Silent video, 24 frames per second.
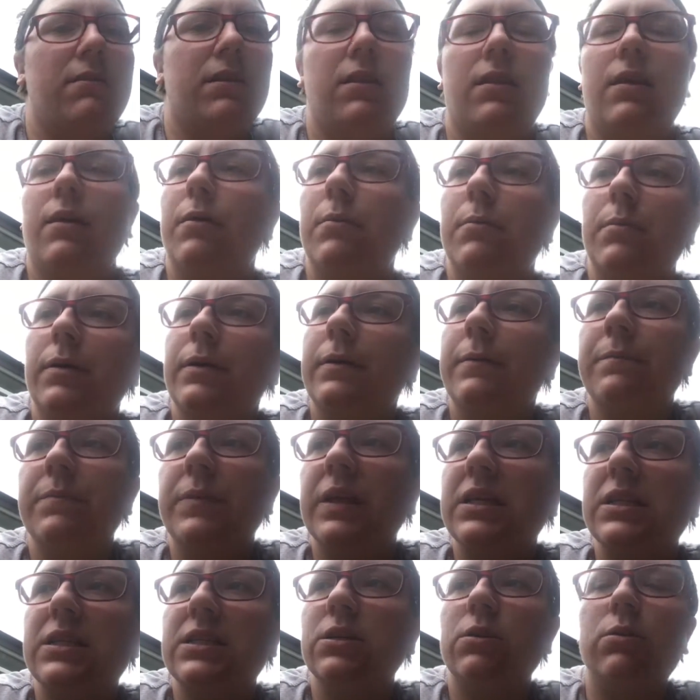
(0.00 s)
them,
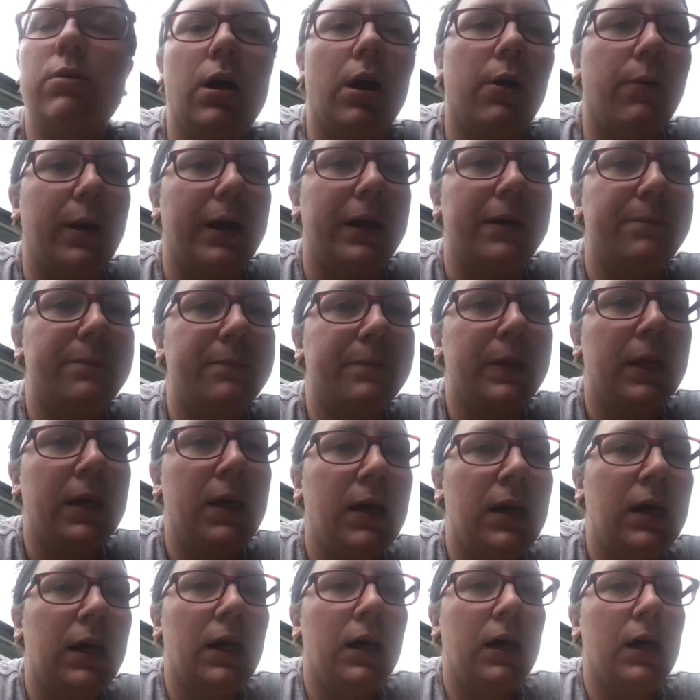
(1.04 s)
they still go in.
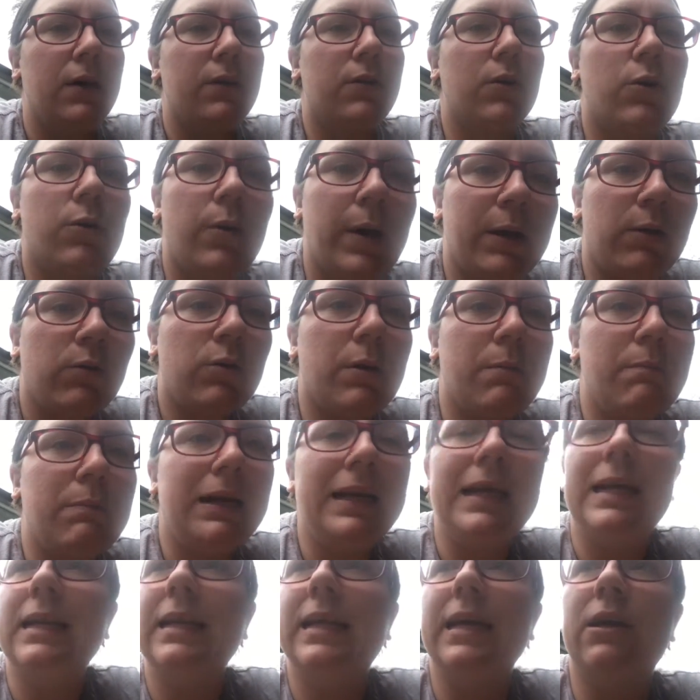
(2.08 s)
The quail
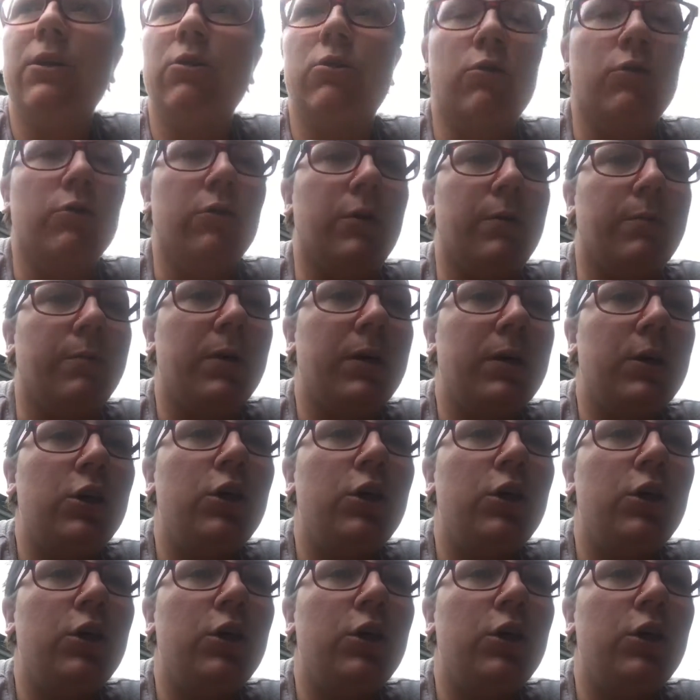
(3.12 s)
completely ignore them.